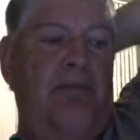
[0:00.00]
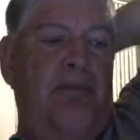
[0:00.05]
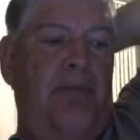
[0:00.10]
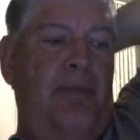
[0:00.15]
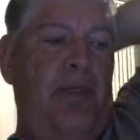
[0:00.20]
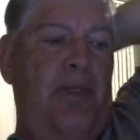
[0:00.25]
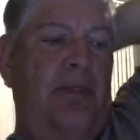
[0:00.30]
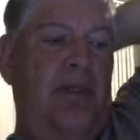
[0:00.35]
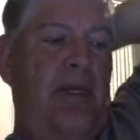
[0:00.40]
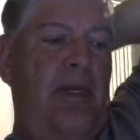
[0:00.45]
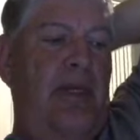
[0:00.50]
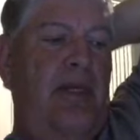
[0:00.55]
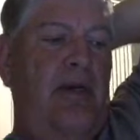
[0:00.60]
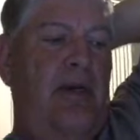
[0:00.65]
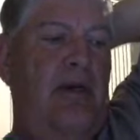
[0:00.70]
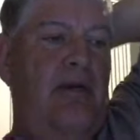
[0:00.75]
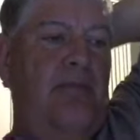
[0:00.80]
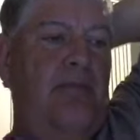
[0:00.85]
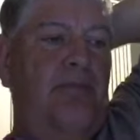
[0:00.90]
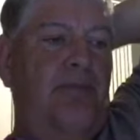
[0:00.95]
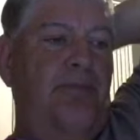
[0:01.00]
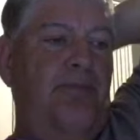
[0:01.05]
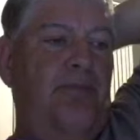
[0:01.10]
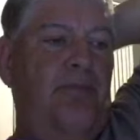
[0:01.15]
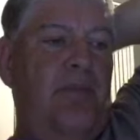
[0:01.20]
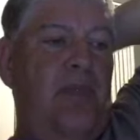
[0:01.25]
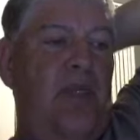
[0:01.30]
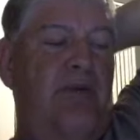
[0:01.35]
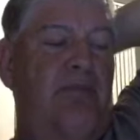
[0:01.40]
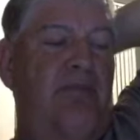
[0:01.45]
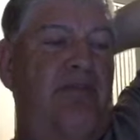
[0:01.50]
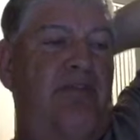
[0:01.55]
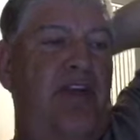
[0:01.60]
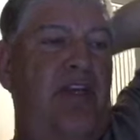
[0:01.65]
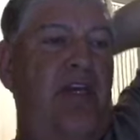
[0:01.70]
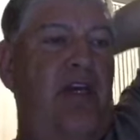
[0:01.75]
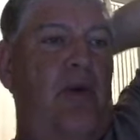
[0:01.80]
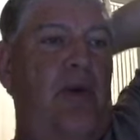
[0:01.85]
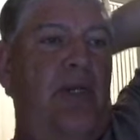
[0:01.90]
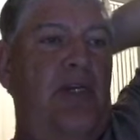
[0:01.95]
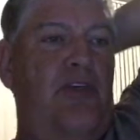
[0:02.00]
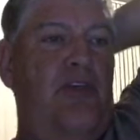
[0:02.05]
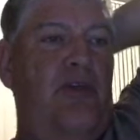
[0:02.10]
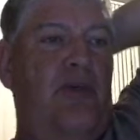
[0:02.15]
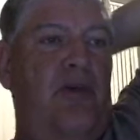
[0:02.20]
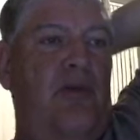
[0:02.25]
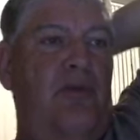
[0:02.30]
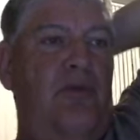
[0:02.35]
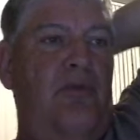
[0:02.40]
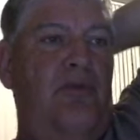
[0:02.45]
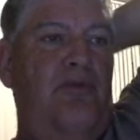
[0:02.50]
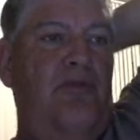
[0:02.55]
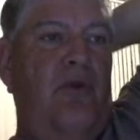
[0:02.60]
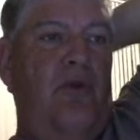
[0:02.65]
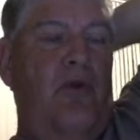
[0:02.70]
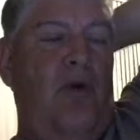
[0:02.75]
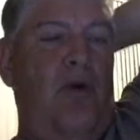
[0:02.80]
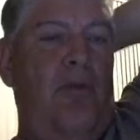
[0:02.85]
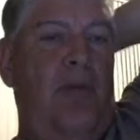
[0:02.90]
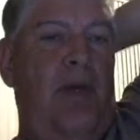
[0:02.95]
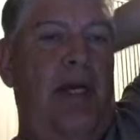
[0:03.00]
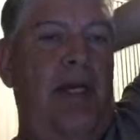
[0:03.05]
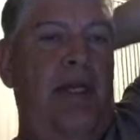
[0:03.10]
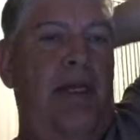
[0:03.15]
built a video intro for all my